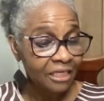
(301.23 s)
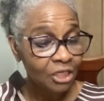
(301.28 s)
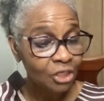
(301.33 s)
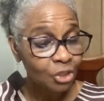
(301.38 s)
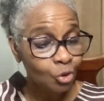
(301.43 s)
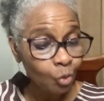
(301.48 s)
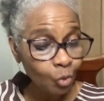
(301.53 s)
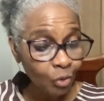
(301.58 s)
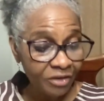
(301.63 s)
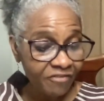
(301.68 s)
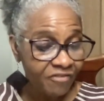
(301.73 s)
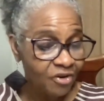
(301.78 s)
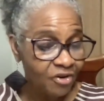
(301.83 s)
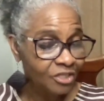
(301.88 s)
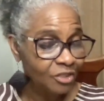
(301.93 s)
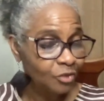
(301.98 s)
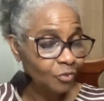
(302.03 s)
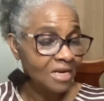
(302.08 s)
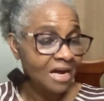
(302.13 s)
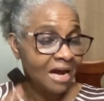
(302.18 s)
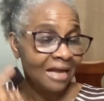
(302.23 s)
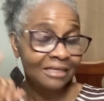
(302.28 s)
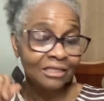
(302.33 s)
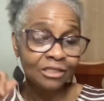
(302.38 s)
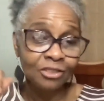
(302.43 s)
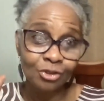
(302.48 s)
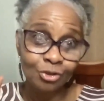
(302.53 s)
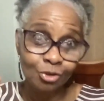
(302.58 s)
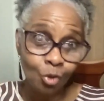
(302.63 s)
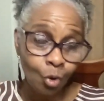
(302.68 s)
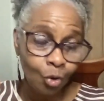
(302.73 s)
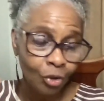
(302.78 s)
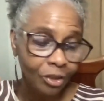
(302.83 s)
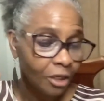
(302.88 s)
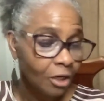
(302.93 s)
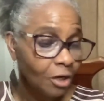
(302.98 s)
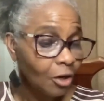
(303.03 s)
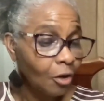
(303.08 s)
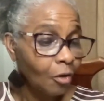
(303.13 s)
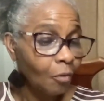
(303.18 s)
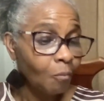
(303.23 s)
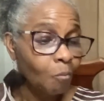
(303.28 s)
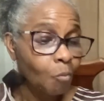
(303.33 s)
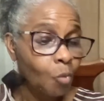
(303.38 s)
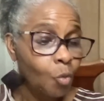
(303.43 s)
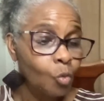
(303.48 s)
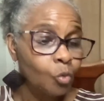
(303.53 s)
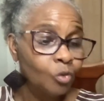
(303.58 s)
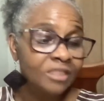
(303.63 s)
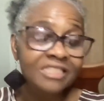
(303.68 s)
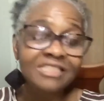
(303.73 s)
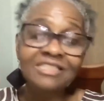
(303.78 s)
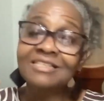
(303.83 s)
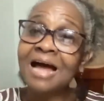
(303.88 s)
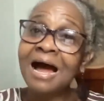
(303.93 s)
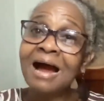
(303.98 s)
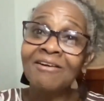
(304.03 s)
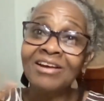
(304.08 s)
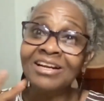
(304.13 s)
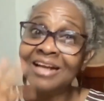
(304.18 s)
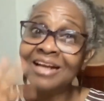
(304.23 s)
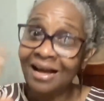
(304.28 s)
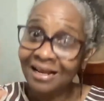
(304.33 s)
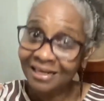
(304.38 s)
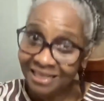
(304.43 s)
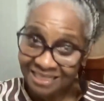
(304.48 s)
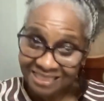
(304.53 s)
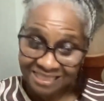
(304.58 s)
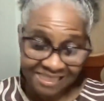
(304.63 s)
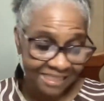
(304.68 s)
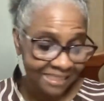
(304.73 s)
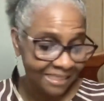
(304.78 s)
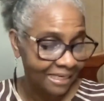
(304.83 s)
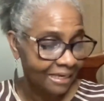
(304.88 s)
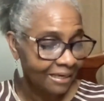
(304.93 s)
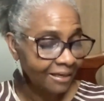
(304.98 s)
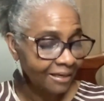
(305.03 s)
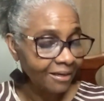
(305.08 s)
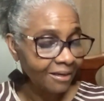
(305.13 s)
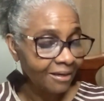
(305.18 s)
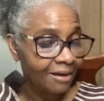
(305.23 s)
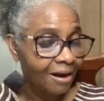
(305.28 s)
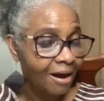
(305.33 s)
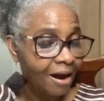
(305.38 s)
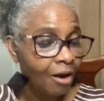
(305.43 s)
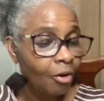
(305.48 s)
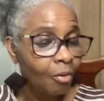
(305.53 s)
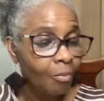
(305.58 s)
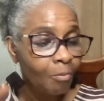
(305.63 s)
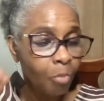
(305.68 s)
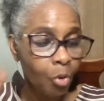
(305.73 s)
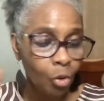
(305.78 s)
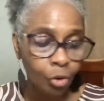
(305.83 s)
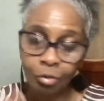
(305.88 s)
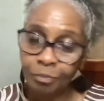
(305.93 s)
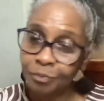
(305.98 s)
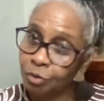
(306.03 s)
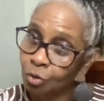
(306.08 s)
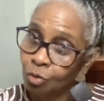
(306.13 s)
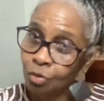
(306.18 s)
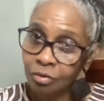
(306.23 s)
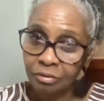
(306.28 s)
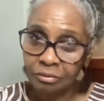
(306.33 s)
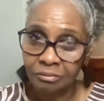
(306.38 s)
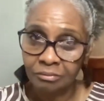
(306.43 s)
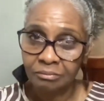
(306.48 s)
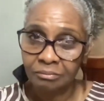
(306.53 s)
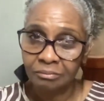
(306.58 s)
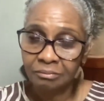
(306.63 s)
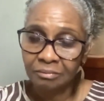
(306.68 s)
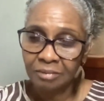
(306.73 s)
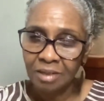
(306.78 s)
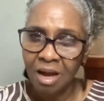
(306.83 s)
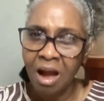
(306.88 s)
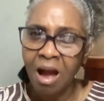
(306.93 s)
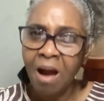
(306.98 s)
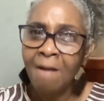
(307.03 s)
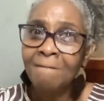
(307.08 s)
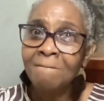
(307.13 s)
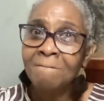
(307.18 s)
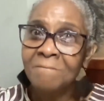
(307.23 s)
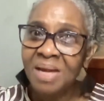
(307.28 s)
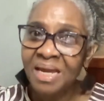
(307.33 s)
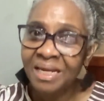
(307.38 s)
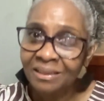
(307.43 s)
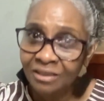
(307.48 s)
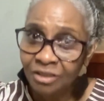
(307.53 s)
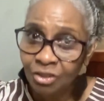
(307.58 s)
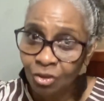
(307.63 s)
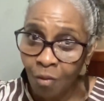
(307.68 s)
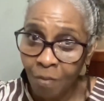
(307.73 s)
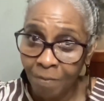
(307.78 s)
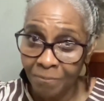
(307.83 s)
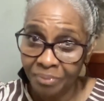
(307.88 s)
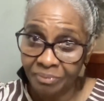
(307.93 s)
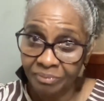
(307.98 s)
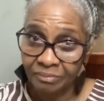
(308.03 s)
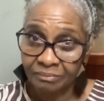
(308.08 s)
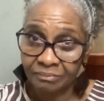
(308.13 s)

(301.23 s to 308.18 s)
the universe with all the sun, moon, star, and all them sitting there, I go burn up too. And melt up.